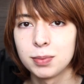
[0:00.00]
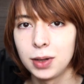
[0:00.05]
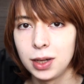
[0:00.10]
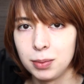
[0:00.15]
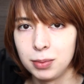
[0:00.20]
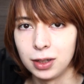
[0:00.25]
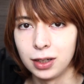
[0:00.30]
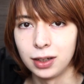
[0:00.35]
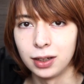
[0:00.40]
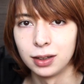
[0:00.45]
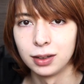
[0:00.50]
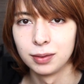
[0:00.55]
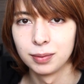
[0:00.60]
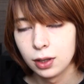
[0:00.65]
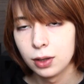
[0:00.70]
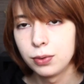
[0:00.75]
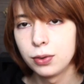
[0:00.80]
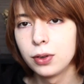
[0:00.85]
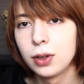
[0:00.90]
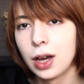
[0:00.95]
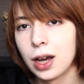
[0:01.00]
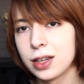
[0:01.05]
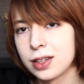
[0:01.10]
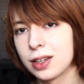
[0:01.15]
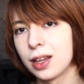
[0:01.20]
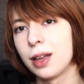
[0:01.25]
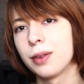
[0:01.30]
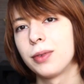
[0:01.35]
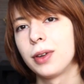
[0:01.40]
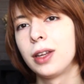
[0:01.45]
Beyblade. If you guys
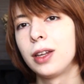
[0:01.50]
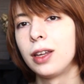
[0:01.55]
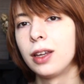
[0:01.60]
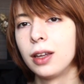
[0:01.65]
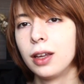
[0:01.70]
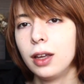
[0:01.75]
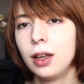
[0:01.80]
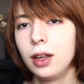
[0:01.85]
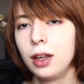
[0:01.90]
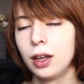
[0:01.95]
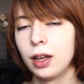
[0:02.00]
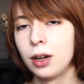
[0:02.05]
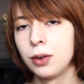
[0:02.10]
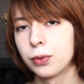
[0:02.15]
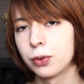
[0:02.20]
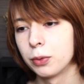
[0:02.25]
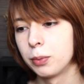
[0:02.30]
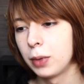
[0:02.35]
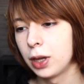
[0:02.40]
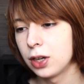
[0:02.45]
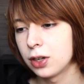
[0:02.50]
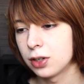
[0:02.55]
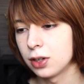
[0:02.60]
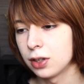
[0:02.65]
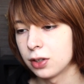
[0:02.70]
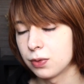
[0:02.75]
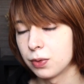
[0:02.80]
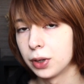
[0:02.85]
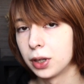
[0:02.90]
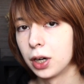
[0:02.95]
have any
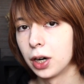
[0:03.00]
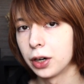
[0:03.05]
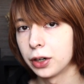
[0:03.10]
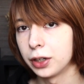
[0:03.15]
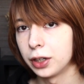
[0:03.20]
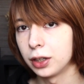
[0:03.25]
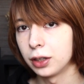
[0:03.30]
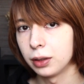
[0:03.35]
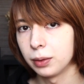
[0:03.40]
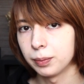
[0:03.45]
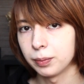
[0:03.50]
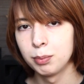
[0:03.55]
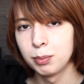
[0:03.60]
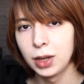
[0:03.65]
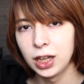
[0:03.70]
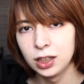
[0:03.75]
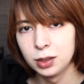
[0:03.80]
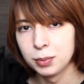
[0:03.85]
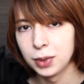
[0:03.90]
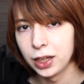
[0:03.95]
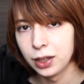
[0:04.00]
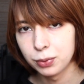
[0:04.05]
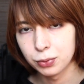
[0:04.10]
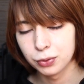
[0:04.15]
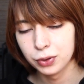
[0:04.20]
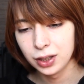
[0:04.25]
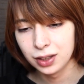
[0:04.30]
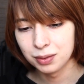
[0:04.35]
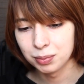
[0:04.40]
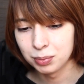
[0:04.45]
informations regarding Magma
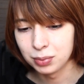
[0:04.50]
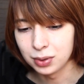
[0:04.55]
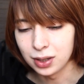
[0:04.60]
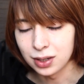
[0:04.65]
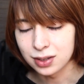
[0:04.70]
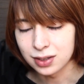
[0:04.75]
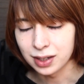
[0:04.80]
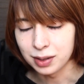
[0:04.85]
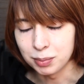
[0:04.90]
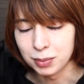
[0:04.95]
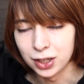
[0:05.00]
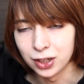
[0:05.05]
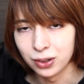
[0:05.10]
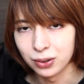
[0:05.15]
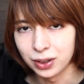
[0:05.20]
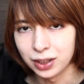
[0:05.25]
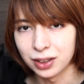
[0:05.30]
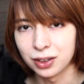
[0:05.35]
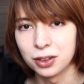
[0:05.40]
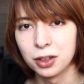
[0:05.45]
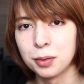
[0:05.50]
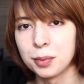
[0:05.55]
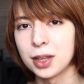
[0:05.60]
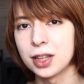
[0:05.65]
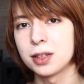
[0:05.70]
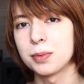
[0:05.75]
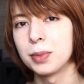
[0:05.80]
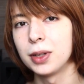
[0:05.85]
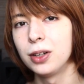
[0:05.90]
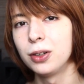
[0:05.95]
Ifrit, please let me know in the
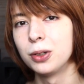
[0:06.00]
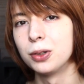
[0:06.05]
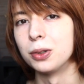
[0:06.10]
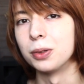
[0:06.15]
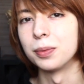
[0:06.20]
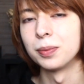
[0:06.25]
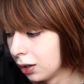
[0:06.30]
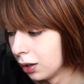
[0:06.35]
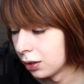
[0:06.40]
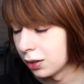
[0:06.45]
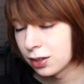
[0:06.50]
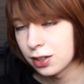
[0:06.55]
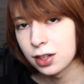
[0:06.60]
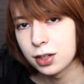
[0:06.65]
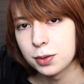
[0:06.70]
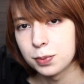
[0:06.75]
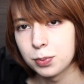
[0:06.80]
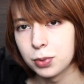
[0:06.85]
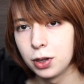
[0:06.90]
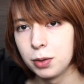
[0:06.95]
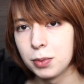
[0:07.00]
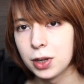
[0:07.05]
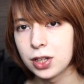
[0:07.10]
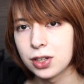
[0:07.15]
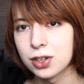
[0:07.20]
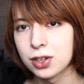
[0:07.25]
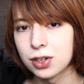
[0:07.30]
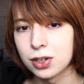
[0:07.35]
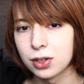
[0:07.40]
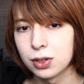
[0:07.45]
comments below. This is pretty
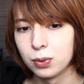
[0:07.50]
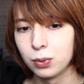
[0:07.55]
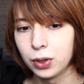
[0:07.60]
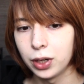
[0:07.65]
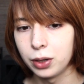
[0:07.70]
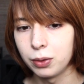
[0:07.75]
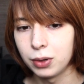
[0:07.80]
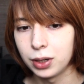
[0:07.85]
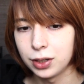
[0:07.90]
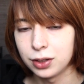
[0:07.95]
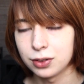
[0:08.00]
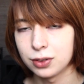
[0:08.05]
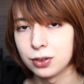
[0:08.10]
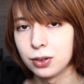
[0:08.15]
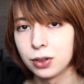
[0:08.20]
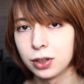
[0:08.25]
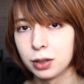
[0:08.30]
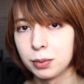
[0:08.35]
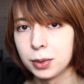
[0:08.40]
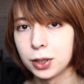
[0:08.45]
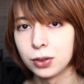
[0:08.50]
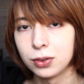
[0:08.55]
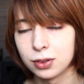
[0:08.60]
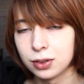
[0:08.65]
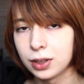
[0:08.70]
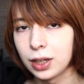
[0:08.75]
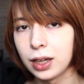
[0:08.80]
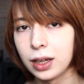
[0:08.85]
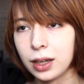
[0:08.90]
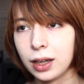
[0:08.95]
much what I wanted to talk about
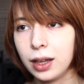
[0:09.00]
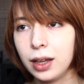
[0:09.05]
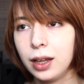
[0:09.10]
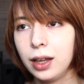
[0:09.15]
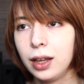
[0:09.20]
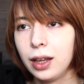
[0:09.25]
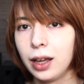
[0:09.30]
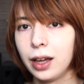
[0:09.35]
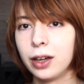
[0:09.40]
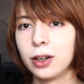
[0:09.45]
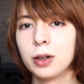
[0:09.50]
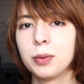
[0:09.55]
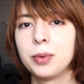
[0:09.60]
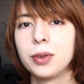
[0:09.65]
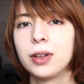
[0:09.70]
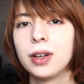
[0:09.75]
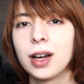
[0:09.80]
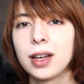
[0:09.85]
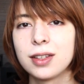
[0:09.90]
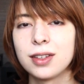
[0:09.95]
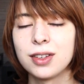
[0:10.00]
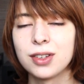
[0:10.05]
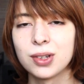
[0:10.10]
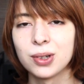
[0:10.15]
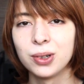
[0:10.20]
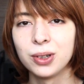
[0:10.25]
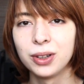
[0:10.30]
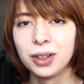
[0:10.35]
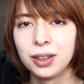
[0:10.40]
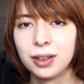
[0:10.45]
today. I hope you guys
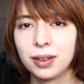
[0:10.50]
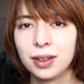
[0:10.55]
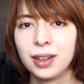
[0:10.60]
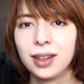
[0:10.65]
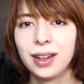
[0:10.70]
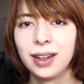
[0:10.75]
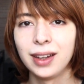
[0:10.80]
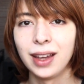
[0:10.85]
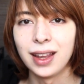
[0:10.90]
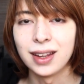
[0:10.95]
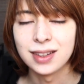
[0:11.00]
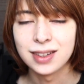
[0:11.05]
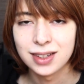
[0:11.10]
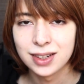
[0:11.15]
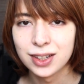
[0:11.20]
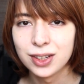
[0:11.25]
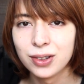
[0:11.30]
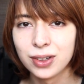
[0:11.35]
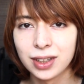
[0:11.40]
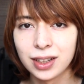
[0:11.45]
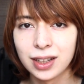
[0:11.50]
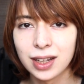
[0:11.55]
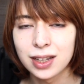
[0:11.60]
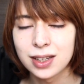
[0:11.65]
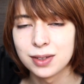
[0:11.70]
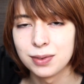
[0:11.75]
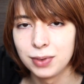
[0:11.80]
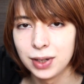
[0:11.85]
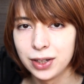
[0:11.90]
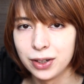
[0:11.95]
enjoyed, and see you in the
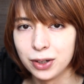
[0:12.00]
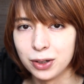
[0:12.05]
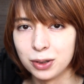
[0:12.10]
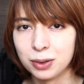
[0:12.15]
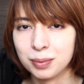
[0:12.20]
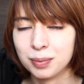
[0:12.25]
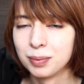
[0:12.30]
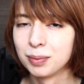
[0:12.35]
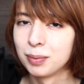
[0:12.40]
next video.